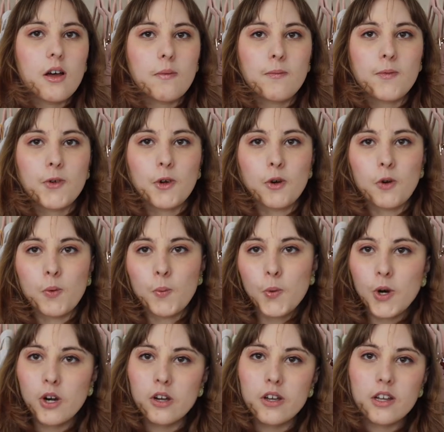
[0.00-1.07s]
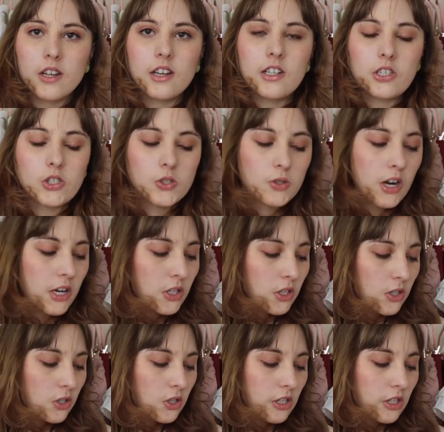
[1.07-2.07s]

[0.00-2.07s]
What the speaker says: for her work and illustration.